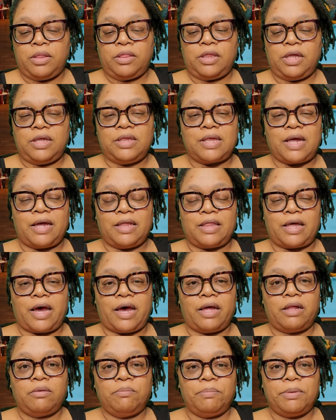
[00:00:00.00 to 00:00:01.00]
things like
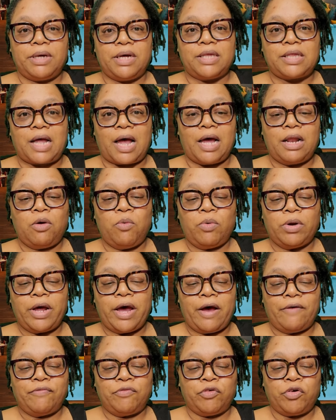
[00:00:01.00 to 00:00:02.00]
that, because I don't want to
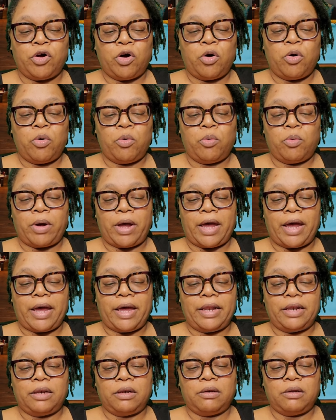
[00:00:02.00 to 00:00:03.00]
have to go
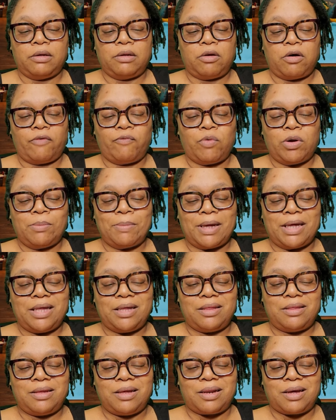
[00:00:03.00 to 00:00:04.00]
and, if one of my
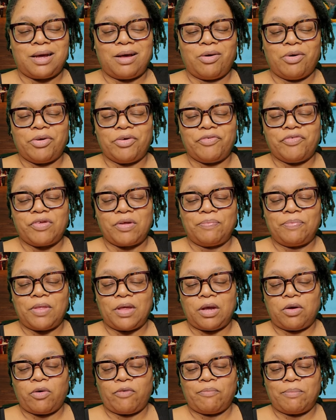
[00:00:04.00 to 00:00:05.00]
kids get a cut or
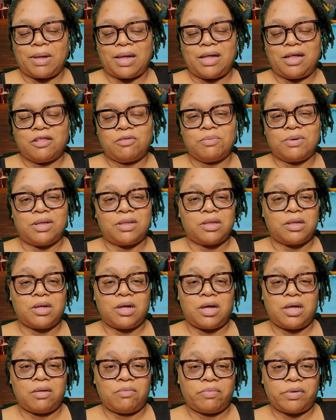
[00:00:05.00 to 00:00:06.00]
something, or my husband gets a
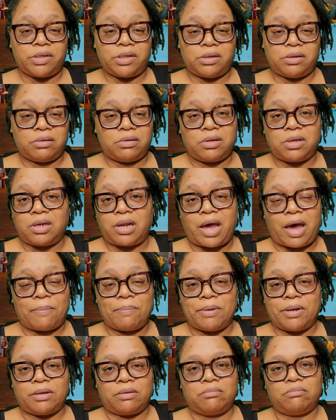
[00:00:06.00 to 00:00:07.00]
cut, which can
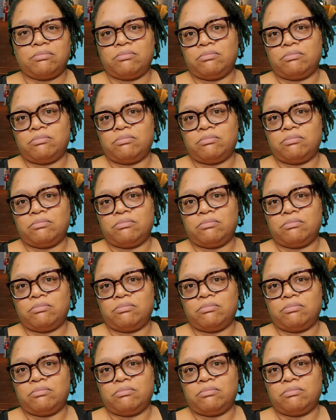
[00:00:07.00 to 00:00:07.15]
happen